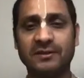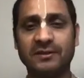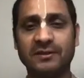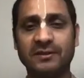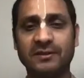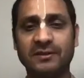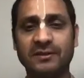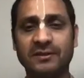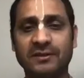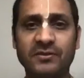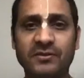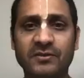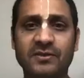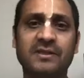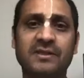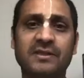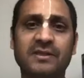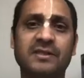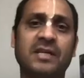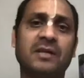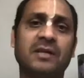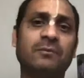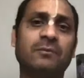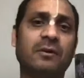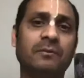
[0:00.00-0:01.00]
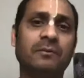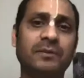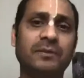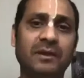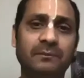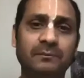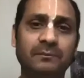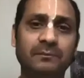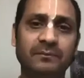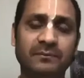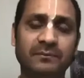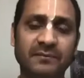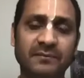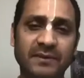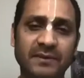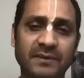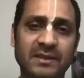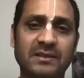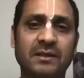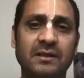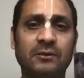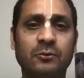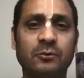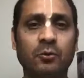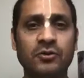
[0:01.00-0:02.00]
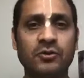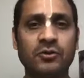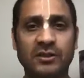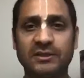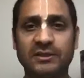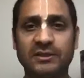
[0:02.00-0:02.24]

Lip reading: Krishna is above them. That's Adokshaja.